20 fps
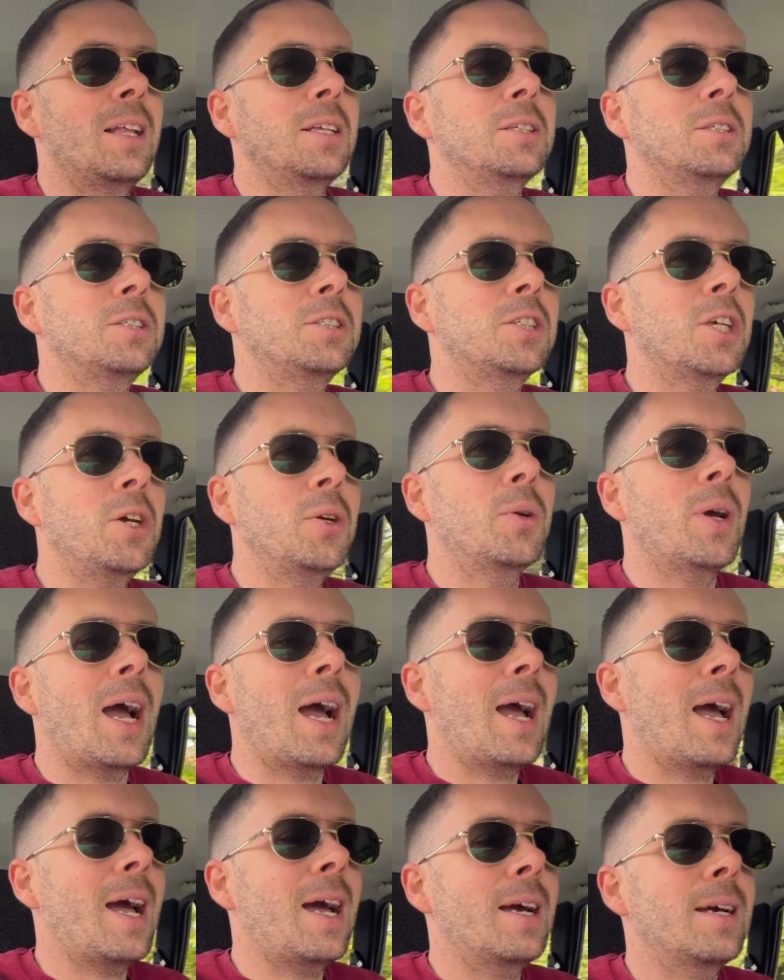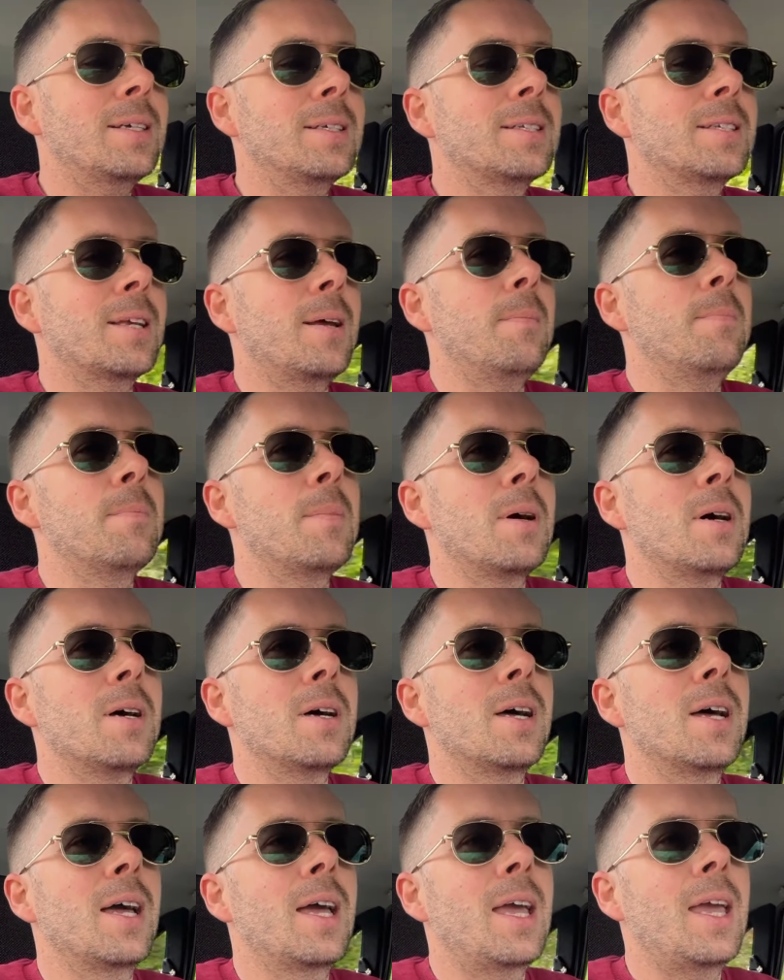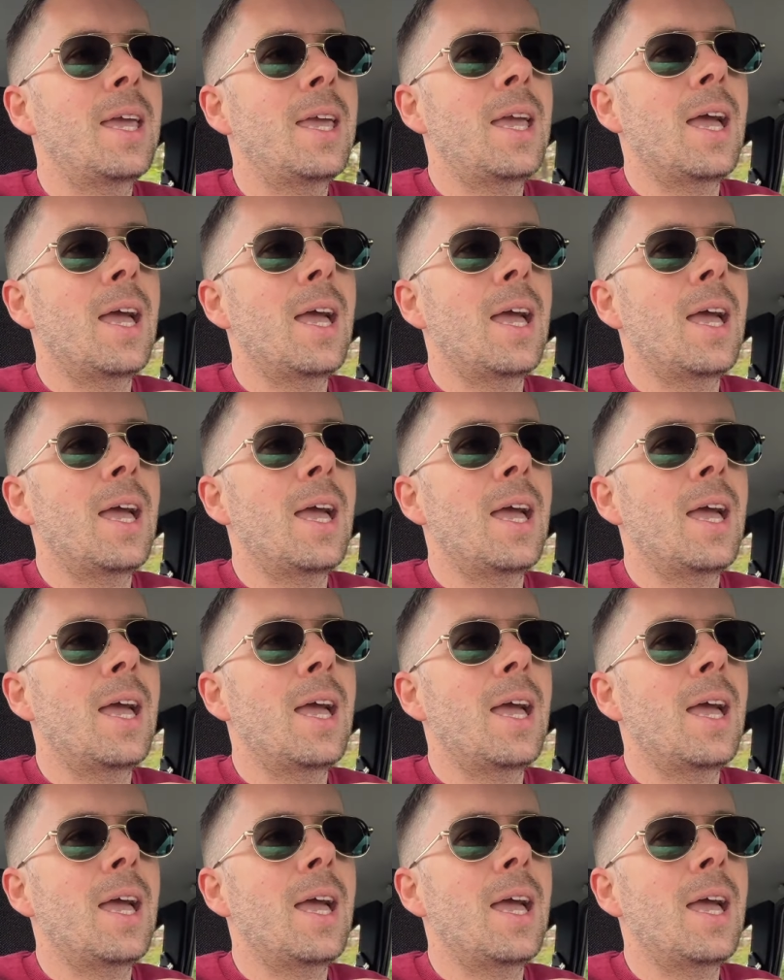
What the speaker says: So, has my